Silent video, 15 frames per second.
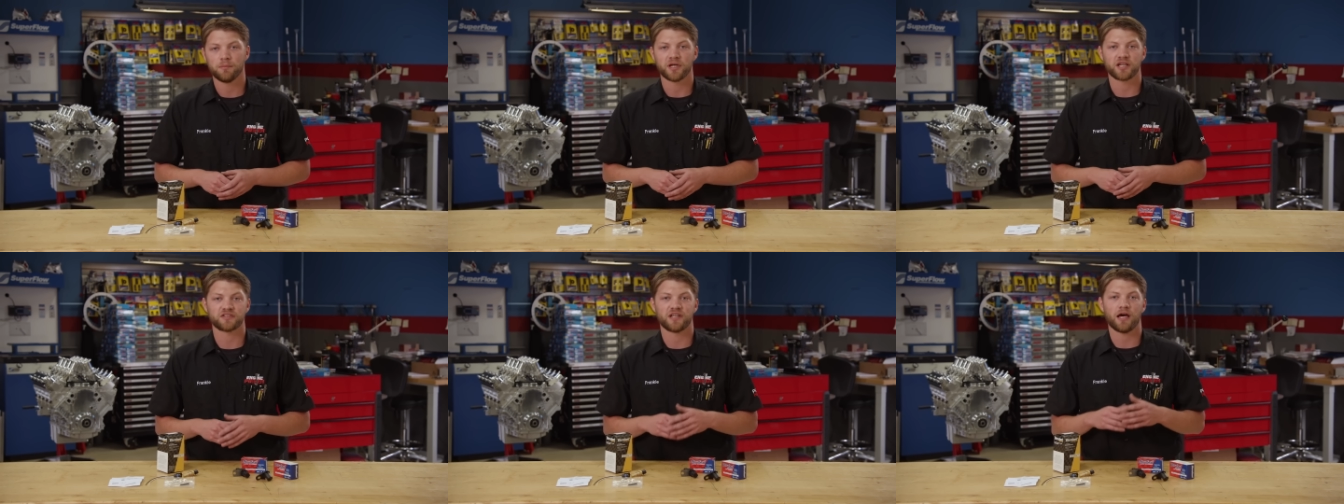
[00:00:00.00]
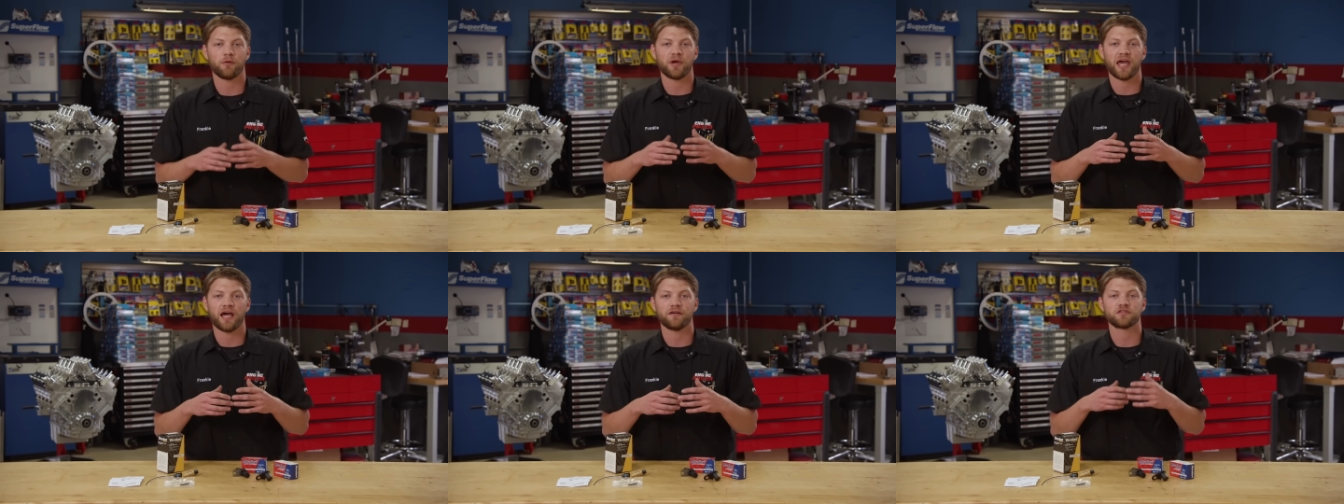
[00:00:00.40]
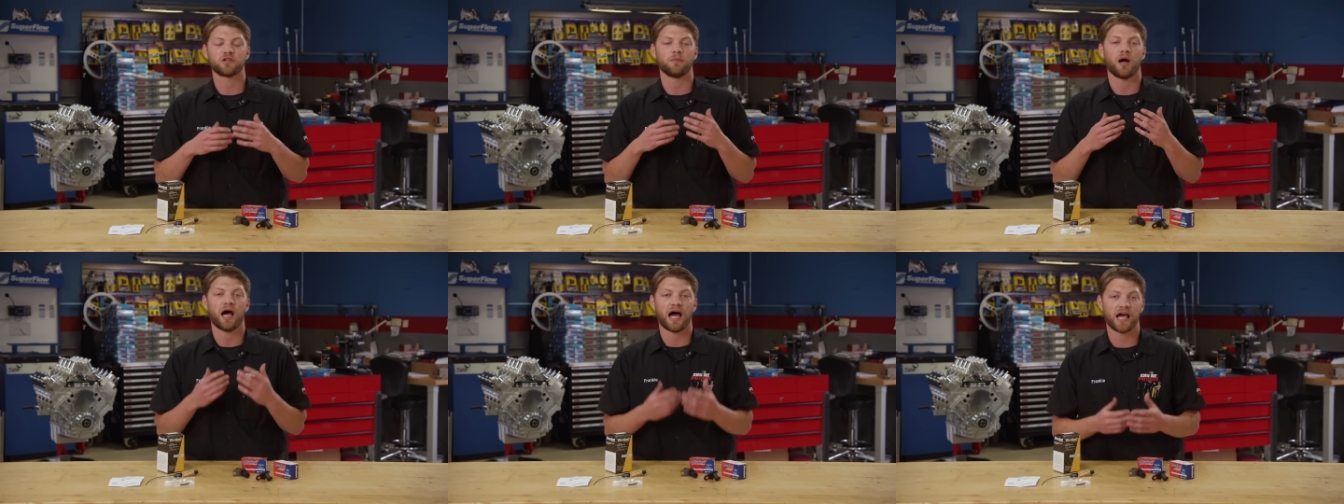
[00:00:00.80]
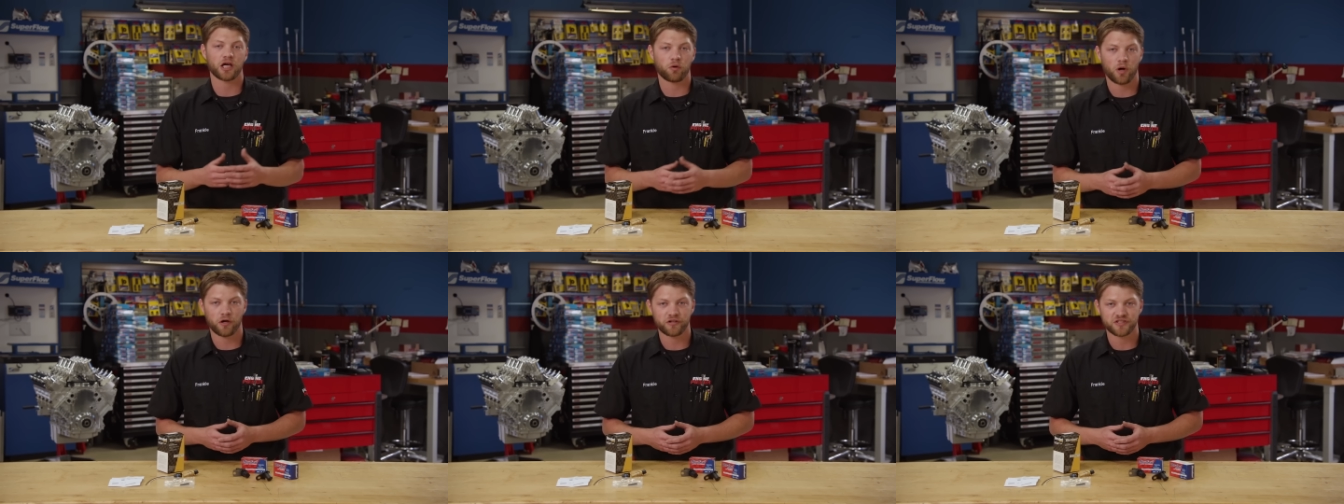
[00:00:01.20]
because now we have some high
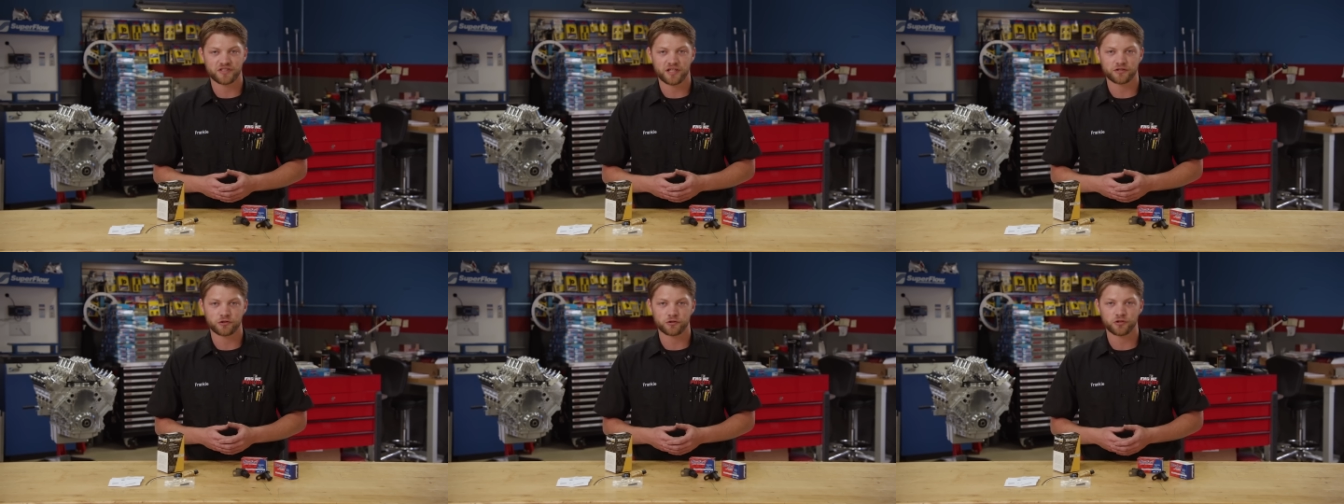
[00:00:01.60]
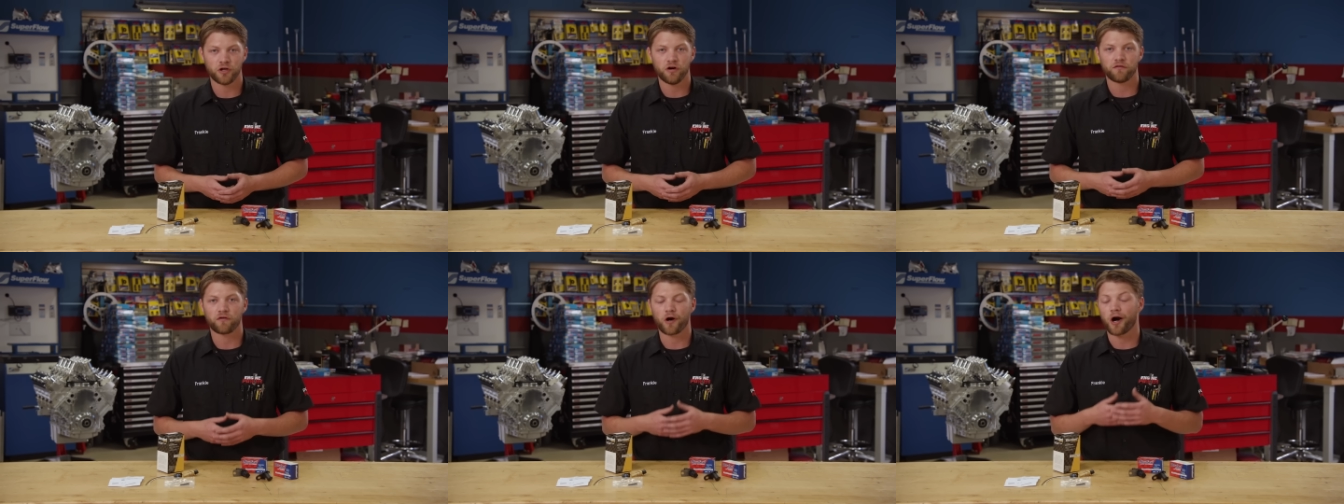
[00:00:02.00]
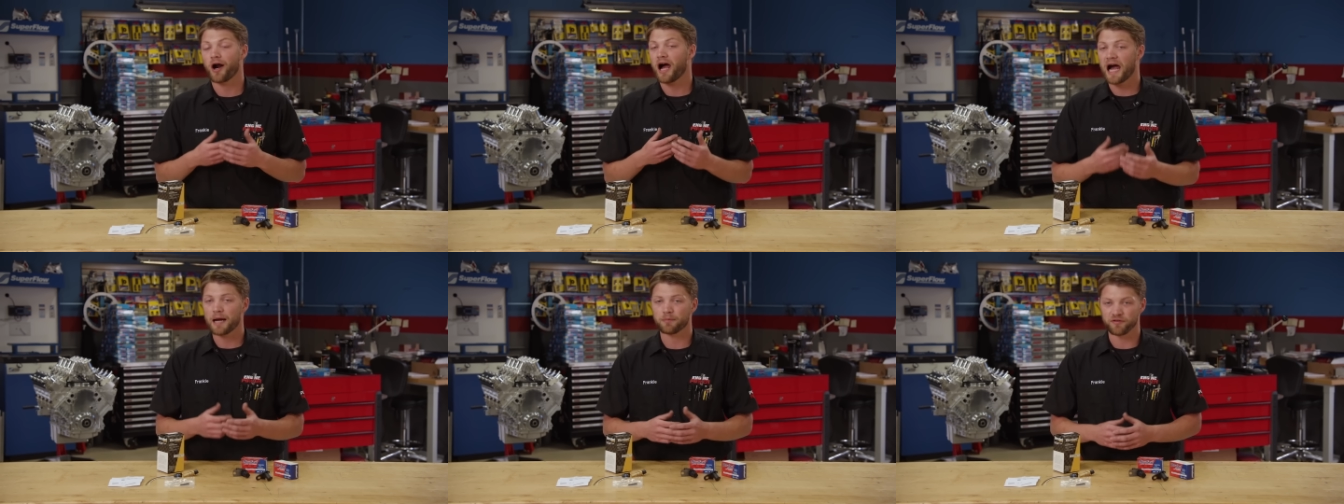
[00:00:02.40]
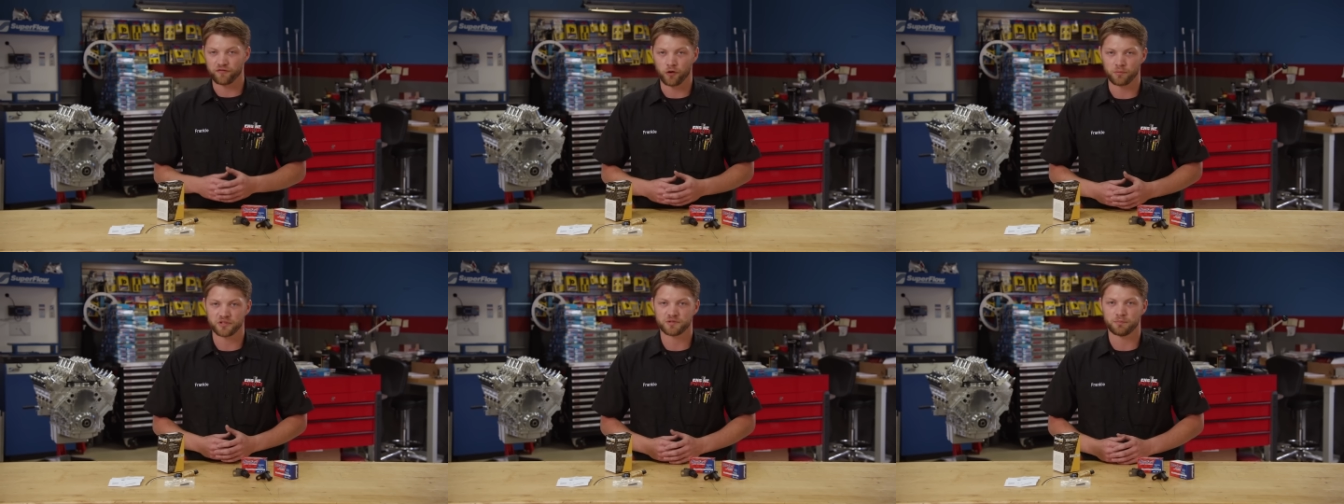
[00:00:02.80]
quality sensors for our high
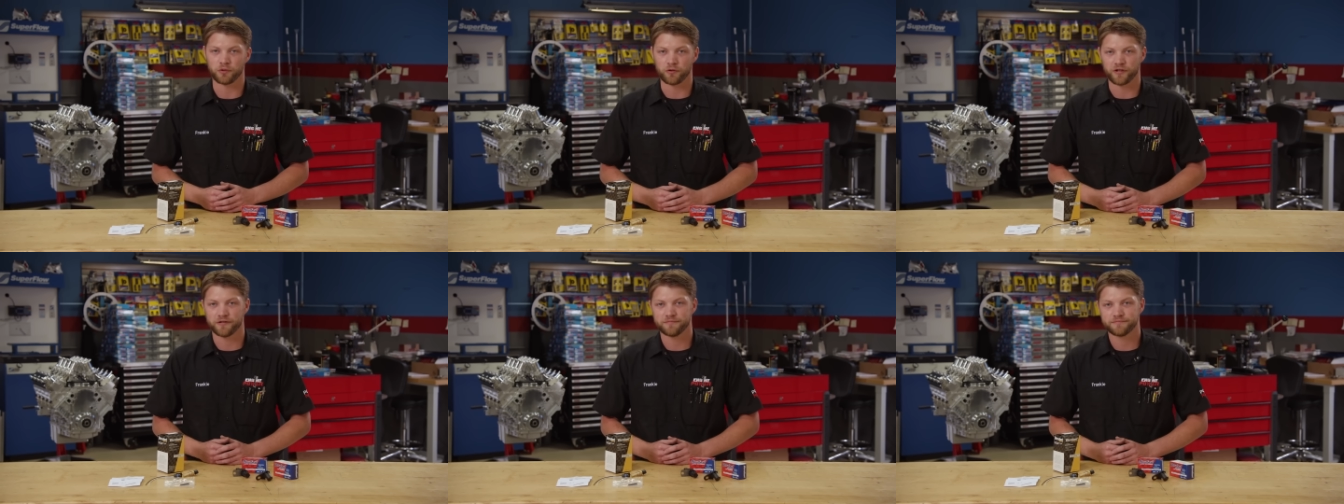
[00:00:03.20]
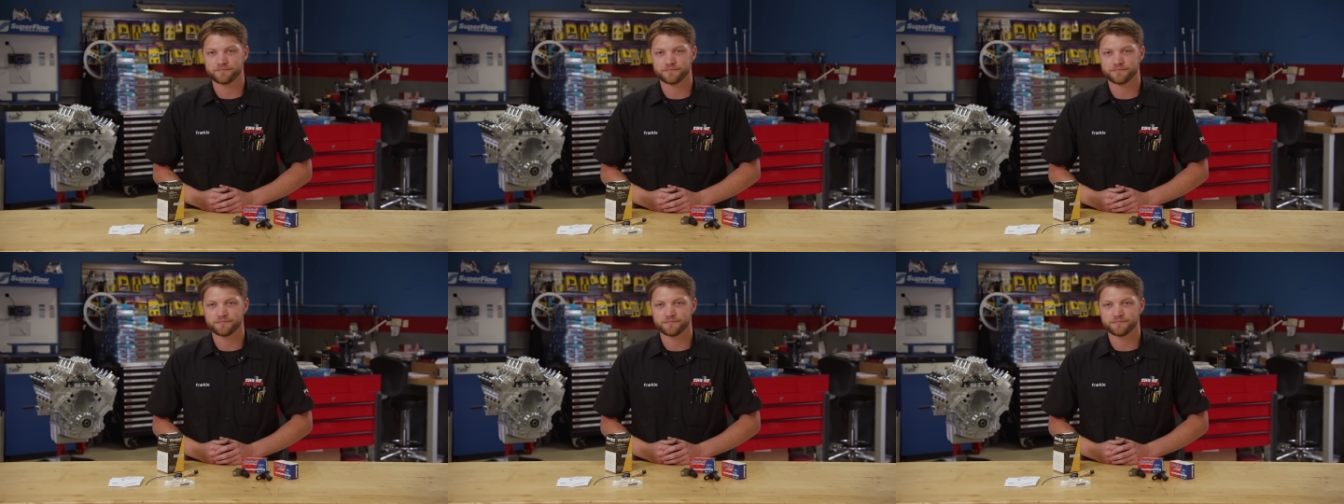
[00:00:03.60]
performance bullet.